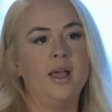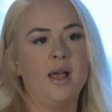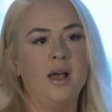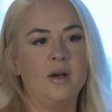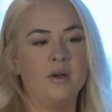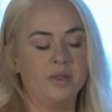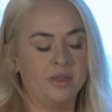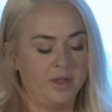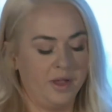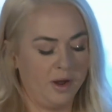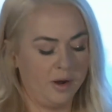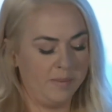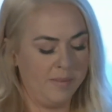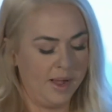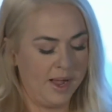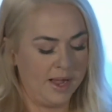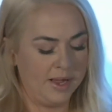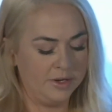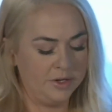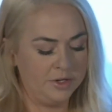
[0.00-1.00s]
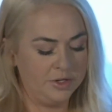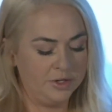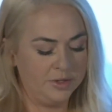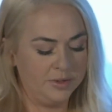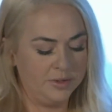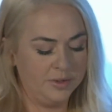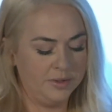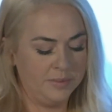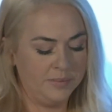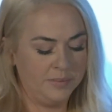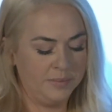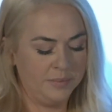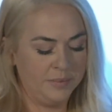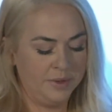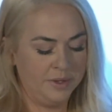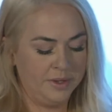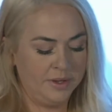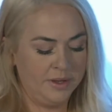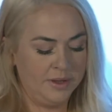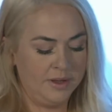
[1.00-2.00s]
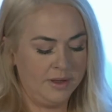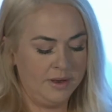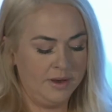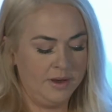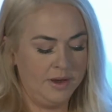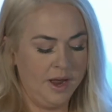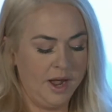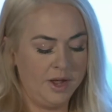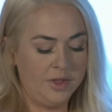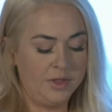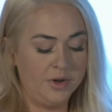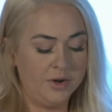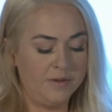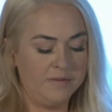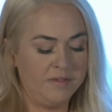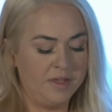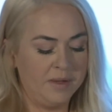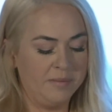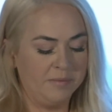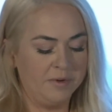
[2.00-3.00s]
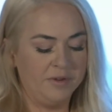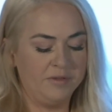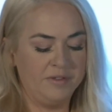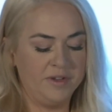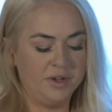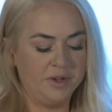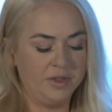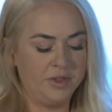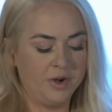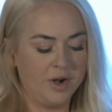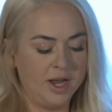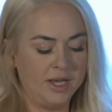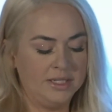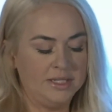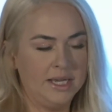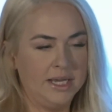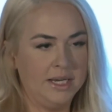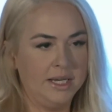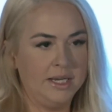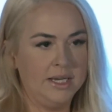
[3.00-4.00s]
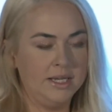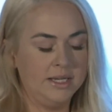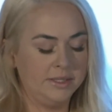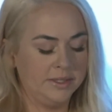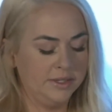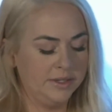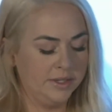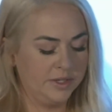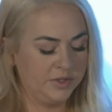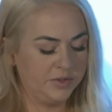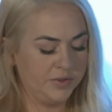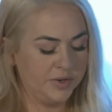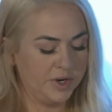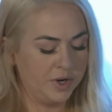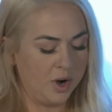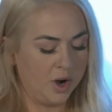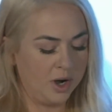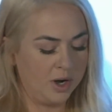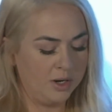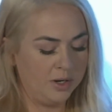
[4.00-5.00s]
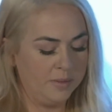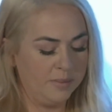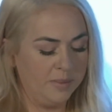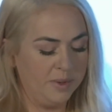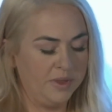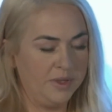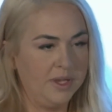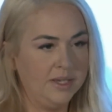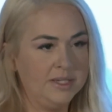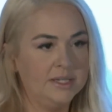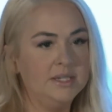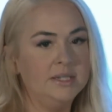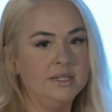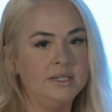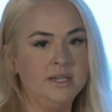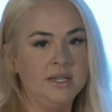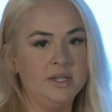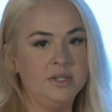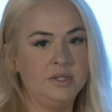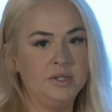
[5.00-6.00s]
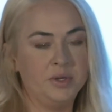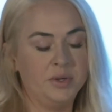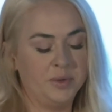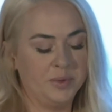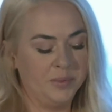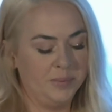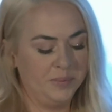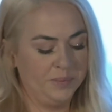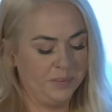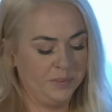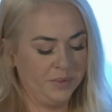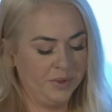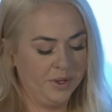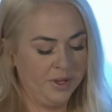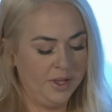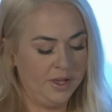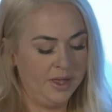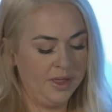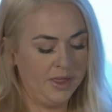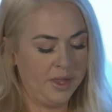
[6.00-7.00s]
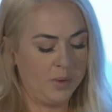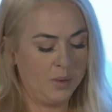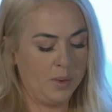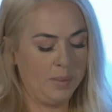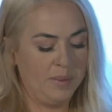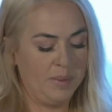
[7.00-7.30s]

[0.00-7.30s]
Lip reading: a healthcare badge. Neither of them revealed their identities in this regard, but they didn't need to. They were